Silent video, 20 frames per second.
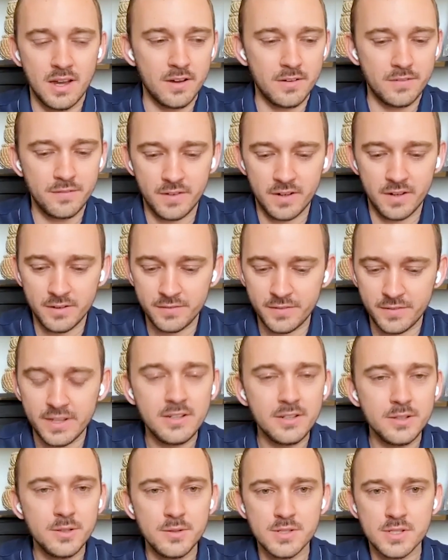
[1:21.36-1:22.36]
of of
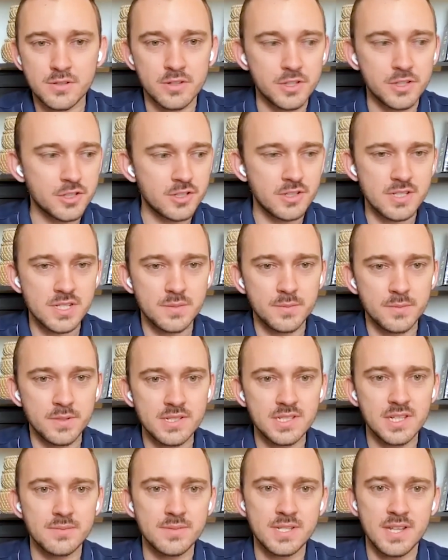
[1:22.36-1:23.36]
Hindus, Christians,
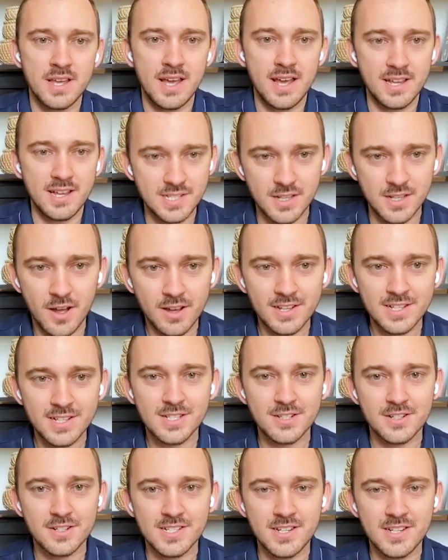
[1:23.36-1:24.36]
Muslims, as long
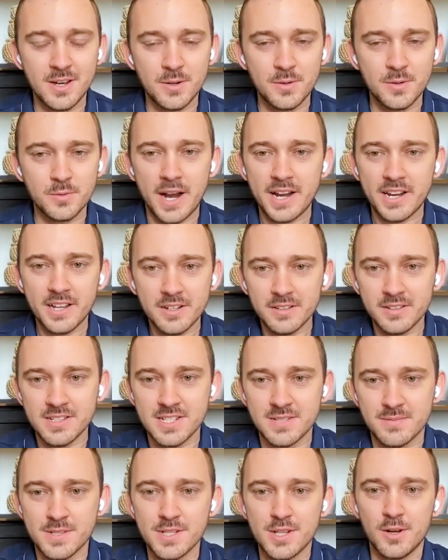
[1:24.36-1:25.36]
as there's no
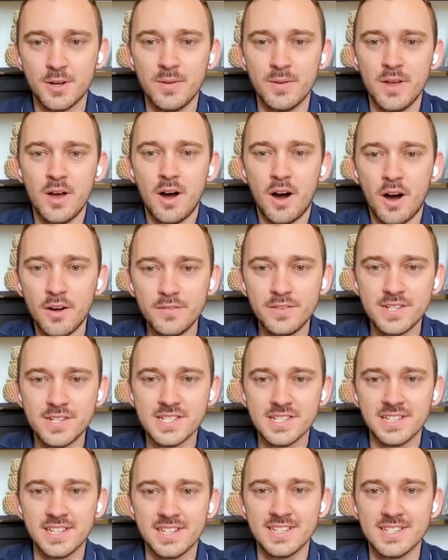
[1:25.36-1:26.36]
radicalism. So
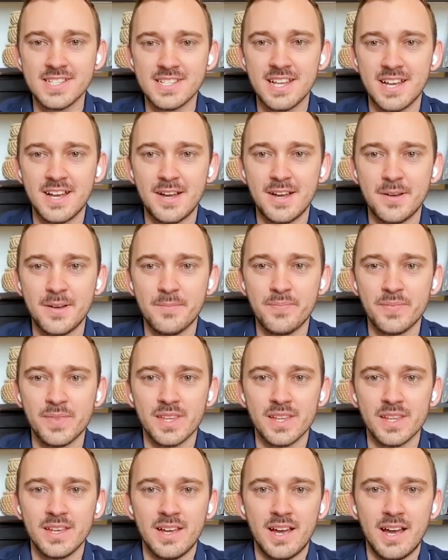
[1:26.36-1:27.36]
obviously, it's um,
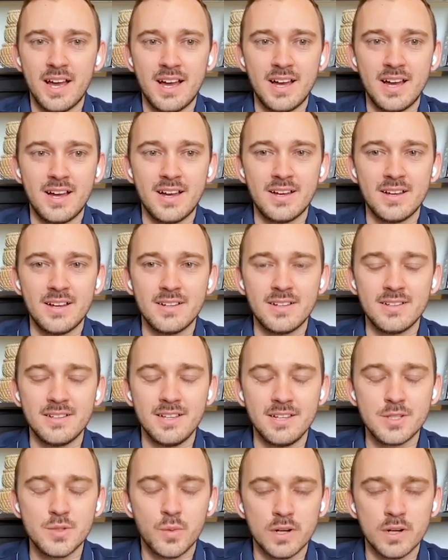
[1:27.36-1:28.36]
uh,
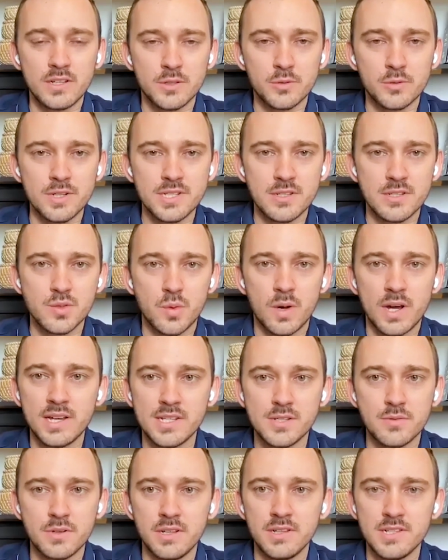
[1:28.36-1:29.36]
it's one of the reasons
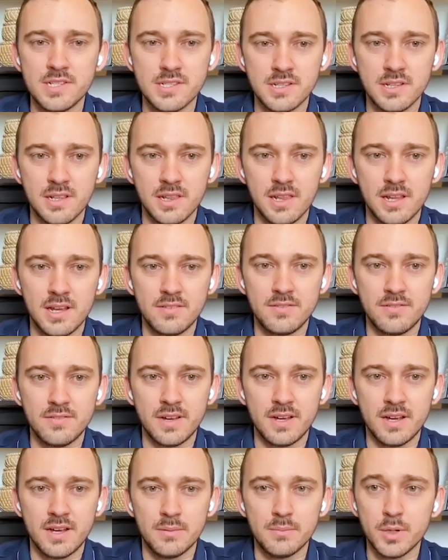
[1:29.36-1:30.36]
why Israelis
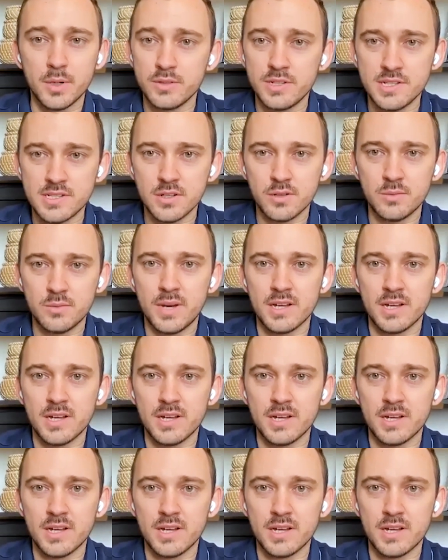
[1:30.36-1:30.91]
love uh, Modi so